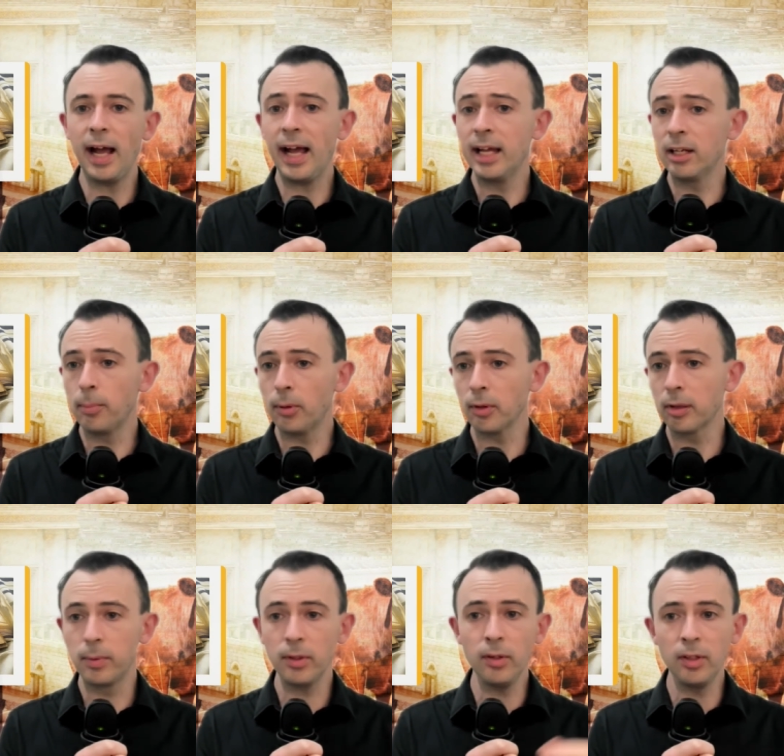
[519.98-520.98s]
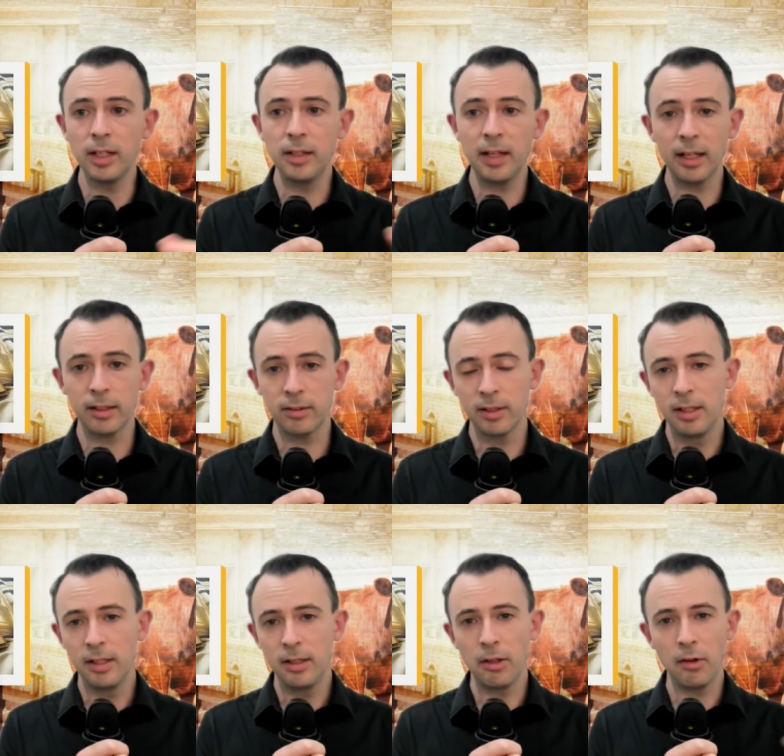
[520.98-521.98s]
and the possibility that
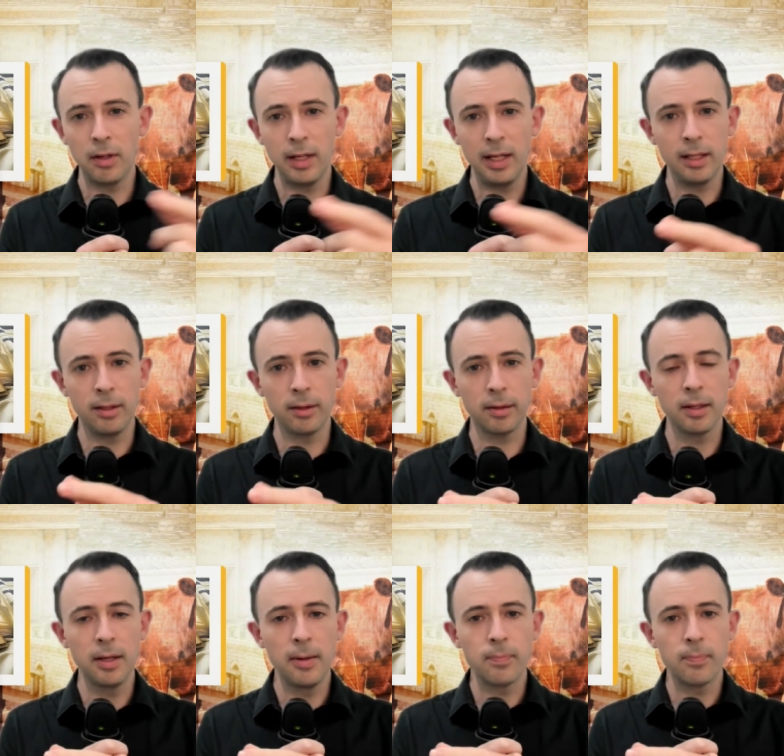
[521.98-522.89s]
there is